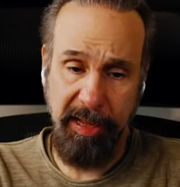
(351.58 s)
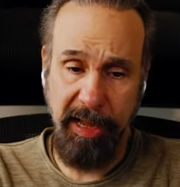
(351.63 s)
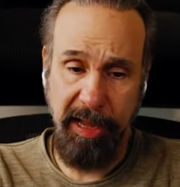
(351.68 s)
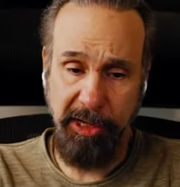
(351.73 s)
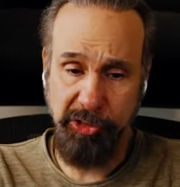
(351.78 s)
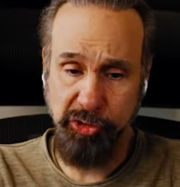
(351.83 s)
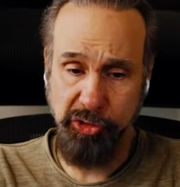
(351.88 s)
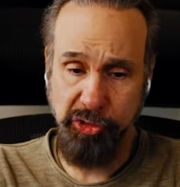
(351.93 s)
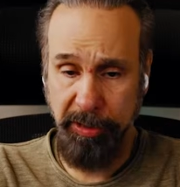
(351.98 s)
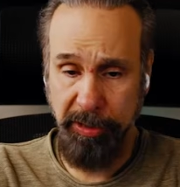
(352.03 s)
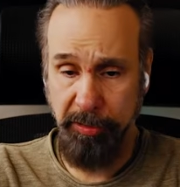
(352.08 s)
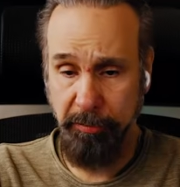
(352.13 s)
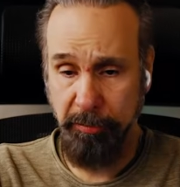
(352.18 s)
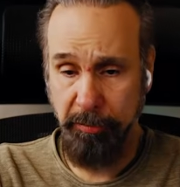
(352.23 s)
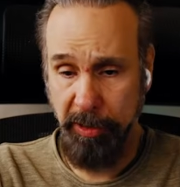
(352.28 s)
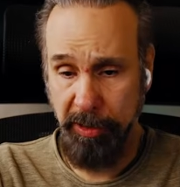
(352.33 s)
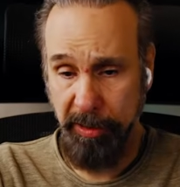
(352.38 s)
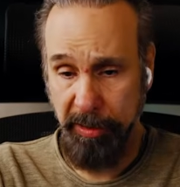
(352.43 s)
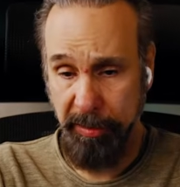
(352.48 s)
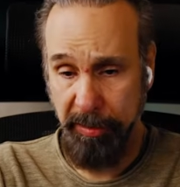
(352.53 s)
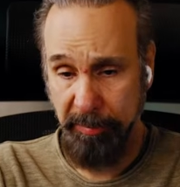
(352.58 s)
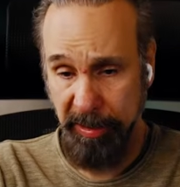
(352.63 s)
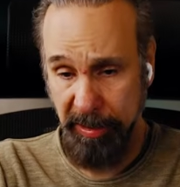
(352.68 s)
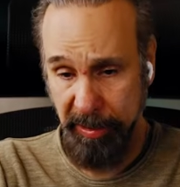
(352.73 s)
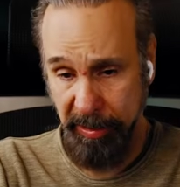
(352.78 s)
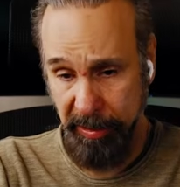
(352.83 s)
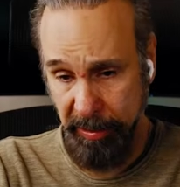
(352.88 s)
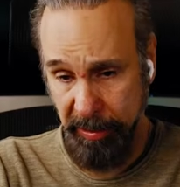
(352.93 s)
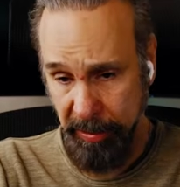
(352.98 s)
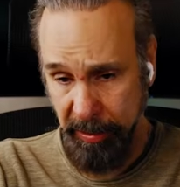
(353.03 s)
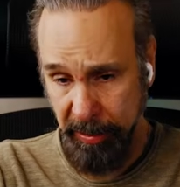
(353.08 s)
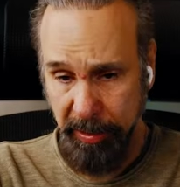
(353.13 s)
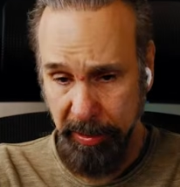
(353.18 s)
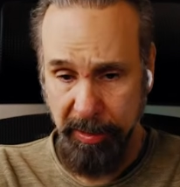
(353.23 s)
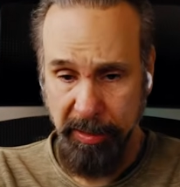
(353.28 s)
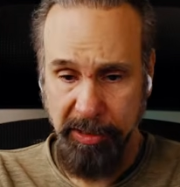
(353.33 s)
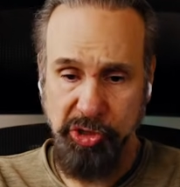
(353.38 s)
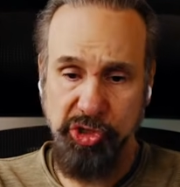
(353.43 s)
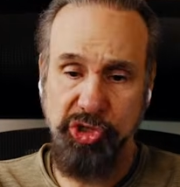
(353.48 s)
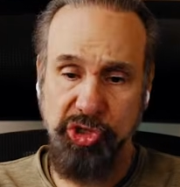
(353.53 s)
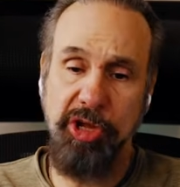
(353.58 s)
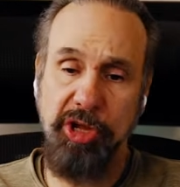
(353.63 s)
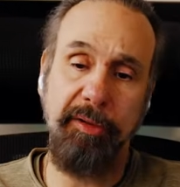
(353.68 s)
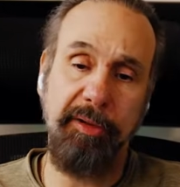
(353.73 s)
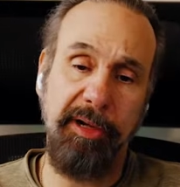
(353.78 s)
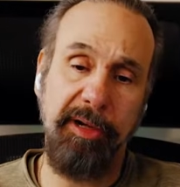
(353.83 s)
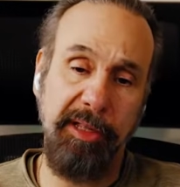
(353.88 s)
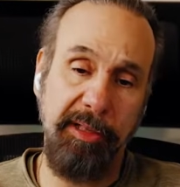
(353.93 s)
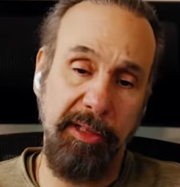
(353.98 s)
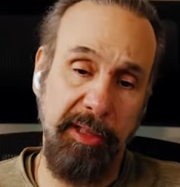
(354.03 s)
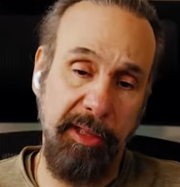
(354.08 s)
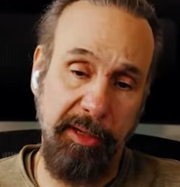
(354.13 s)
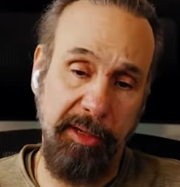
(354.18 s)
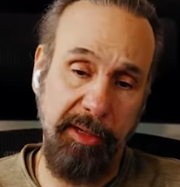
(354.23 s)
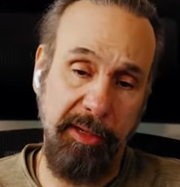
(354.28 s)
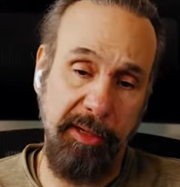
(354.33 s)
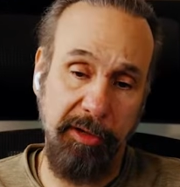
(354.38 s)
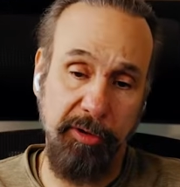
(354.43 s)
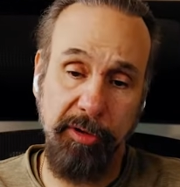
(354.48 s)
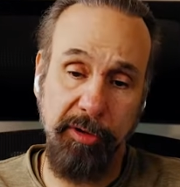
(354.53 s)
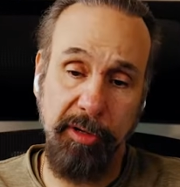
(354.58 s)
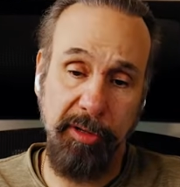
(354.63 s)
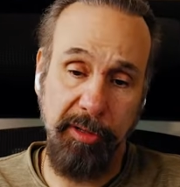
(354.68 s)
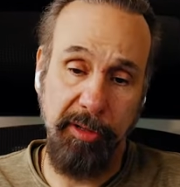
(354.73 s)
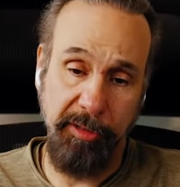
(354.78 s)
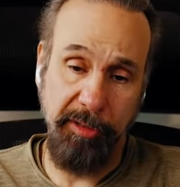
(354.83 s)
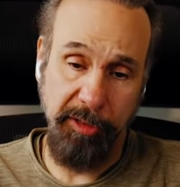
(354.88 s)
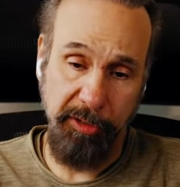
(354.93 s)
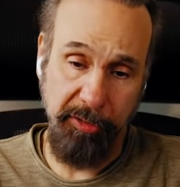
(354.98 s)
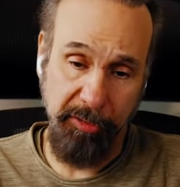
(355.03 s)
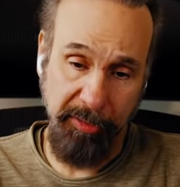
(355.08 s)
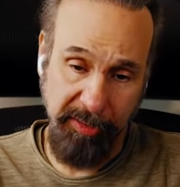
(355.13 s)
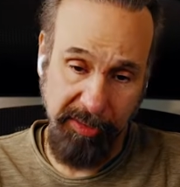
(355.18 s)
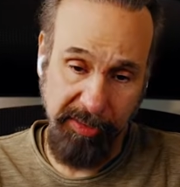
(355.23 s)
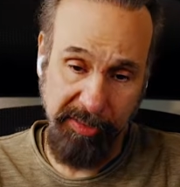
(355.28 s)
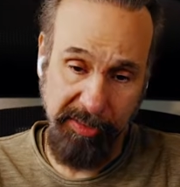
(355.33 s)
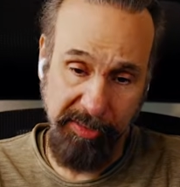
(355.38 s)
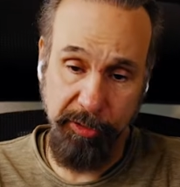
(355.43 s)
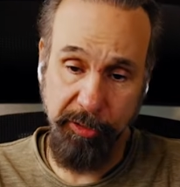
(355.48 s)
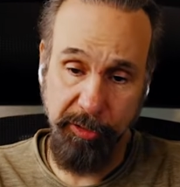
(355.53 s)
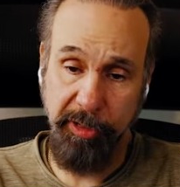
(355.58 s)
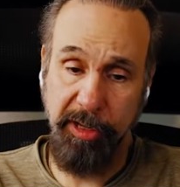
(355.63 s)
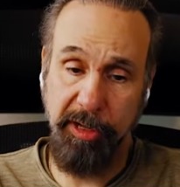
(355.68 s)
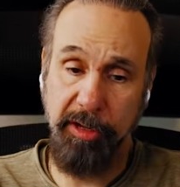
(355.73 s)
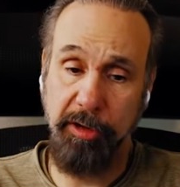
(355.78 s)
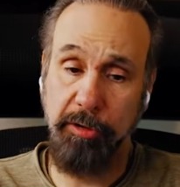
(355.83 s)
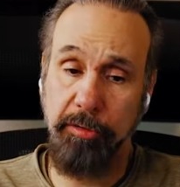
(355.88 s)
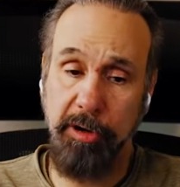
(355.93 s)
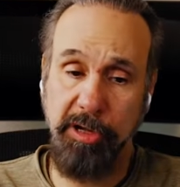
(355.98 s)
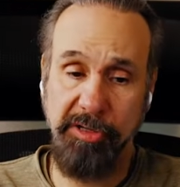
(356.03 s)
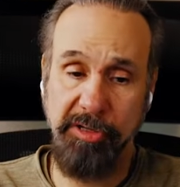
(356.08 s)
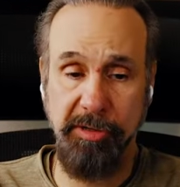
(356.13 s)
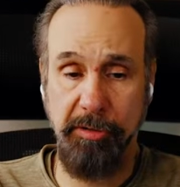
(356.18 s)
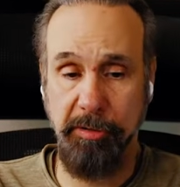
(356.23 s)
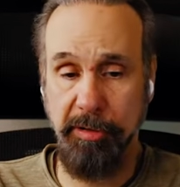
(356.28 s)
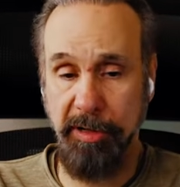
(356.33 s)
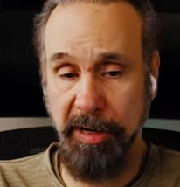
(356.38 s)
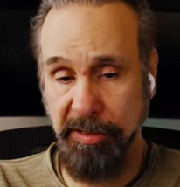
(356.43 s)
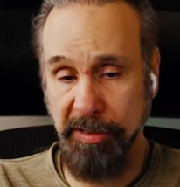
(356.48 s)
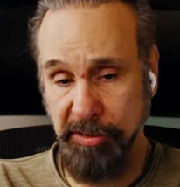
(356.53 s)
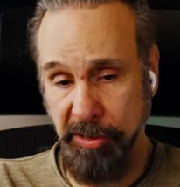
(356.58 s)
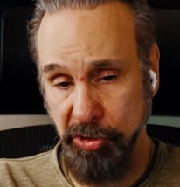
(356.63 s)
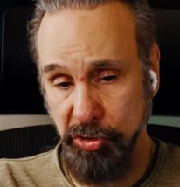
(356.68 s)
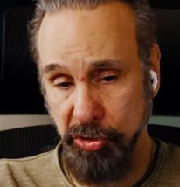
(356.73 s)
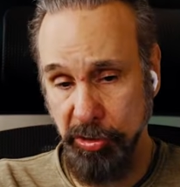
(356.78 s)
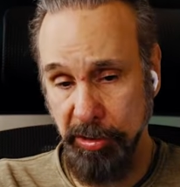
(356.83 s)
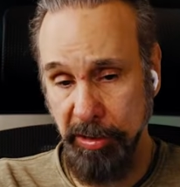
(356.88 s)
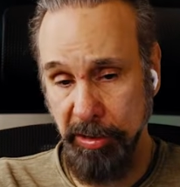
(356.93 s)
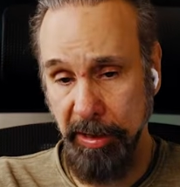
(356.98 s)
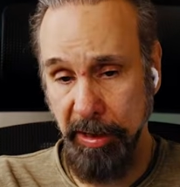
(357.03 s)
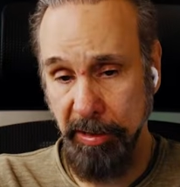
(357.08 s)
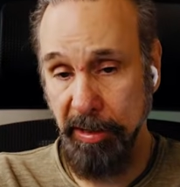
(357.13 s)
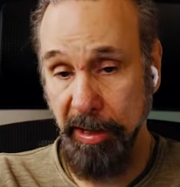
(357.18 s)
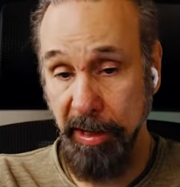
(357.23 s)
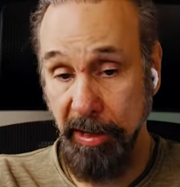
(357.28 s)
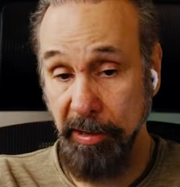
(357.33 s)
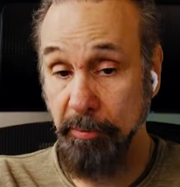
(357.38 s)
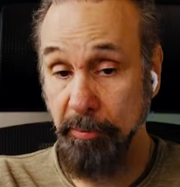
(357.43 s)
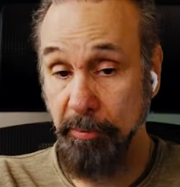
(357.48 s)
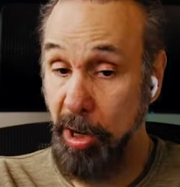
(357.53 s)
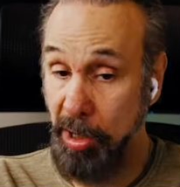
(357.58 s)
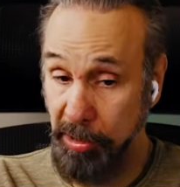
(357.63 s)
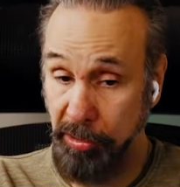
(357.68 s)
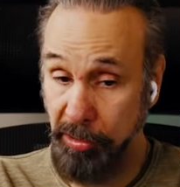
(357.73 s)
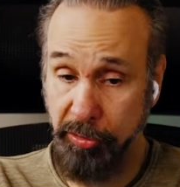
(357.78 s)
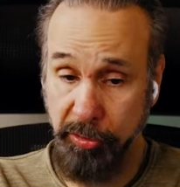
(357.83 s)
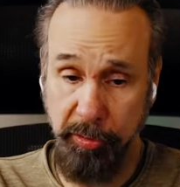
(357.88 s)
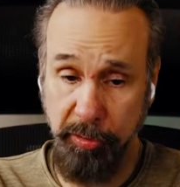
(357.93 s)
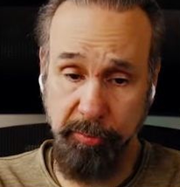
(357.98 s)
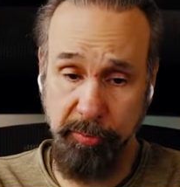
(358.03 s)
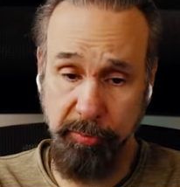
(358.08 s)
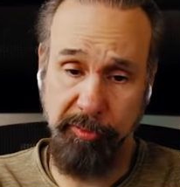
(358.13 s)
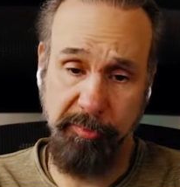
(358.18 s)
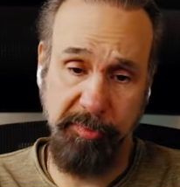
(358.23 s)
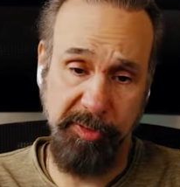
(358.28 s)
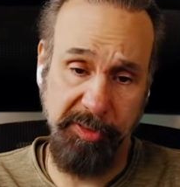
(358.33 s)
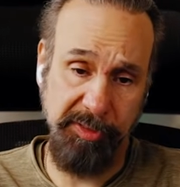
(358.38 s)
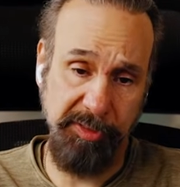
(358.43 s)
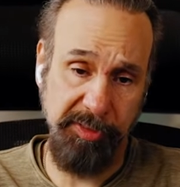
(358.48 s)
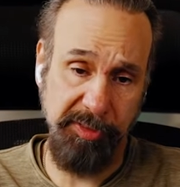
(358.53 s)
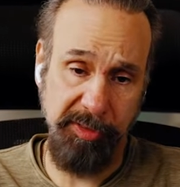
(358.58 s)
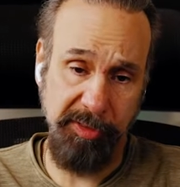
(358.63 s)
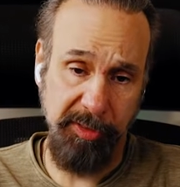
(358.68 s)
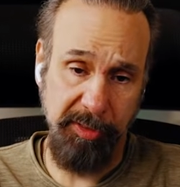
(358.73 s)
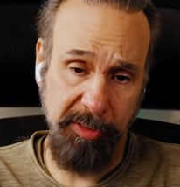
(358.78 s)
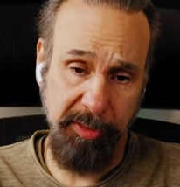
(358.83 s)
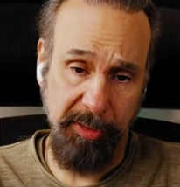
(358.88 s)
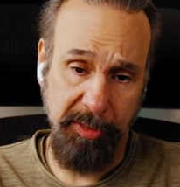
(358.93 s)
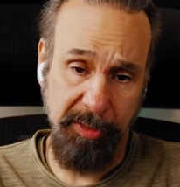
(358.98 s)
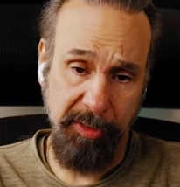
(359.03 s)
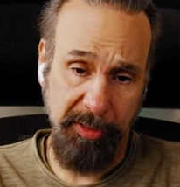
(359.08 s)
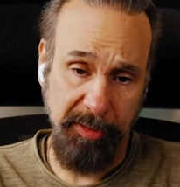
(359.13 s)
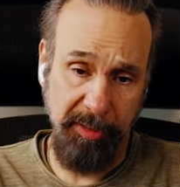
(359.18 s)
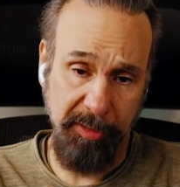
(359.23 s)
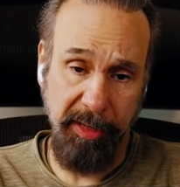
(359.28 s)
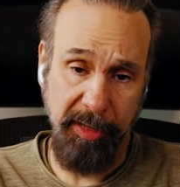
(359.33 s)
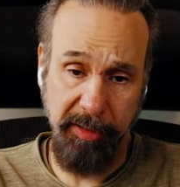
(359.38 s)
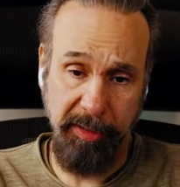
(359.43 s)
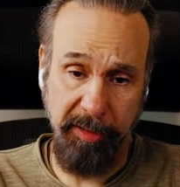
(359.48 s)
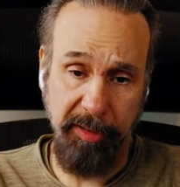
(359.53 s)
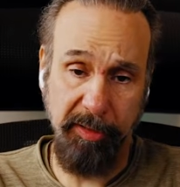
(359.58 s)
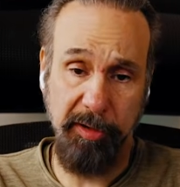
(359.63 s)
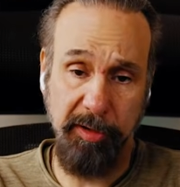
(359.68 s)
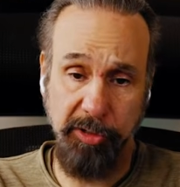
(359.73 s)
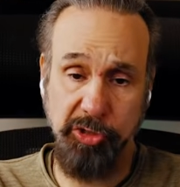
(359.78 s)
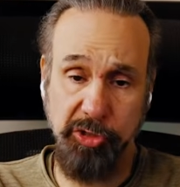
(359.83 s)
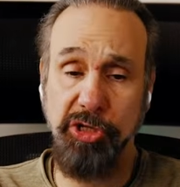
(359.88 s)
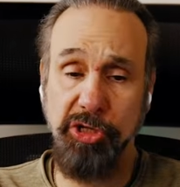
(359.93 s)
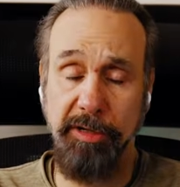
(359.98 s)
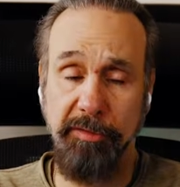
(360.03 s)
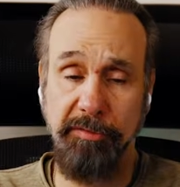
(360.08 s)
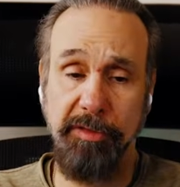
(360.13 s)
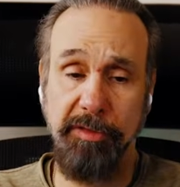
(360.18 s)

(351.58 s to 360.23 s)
actually you want to be sharing and just learning across the organization and monitor improvements that are achieved.